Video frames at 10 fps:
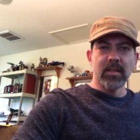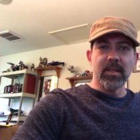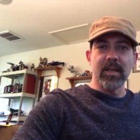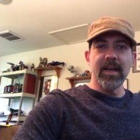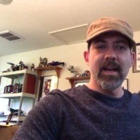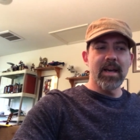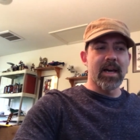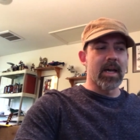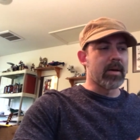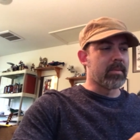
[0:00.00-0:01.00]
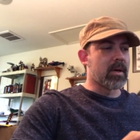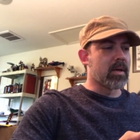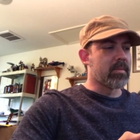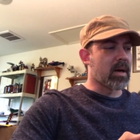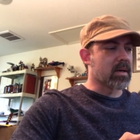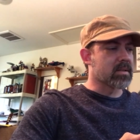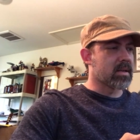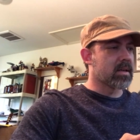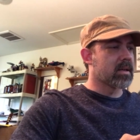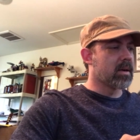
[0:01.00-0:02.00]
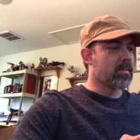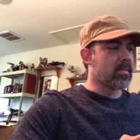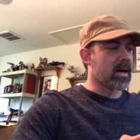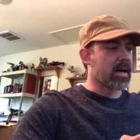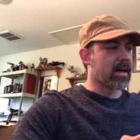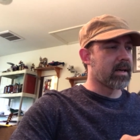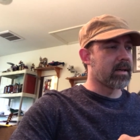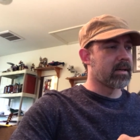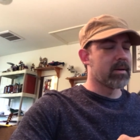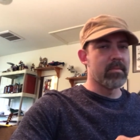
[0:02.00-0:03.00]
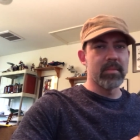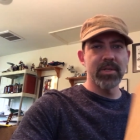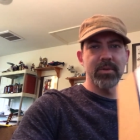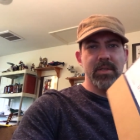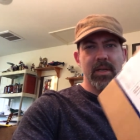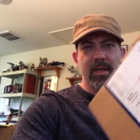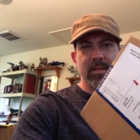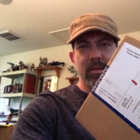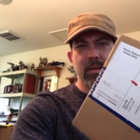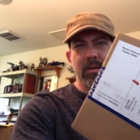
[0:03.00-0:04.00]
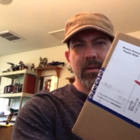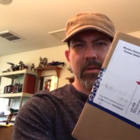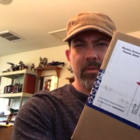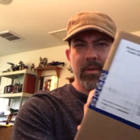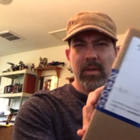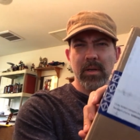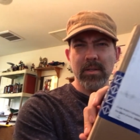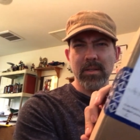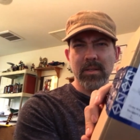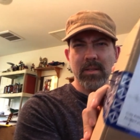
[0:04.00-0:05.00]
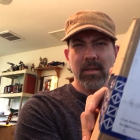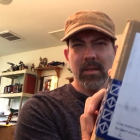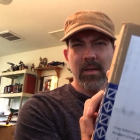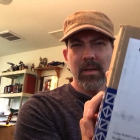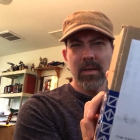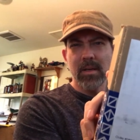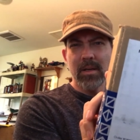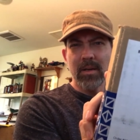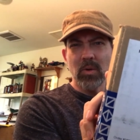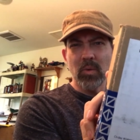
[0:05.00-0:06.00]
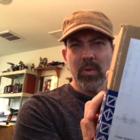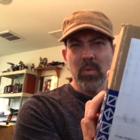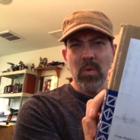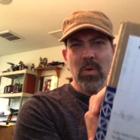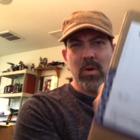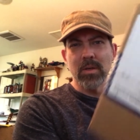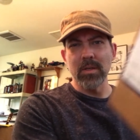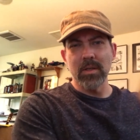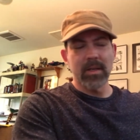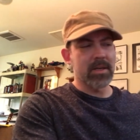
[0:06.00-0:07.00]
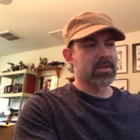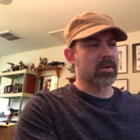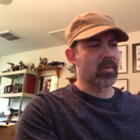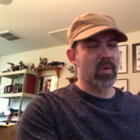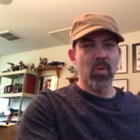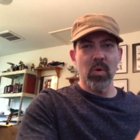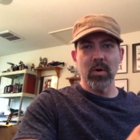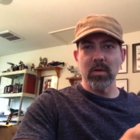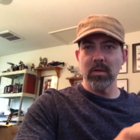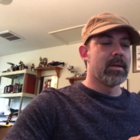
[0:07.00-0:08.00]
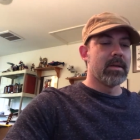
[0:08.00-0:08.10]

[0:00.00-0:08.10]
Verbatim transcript: Today I am unboxing my Mystery Science Theater 3000 reward, Kickstarter reward.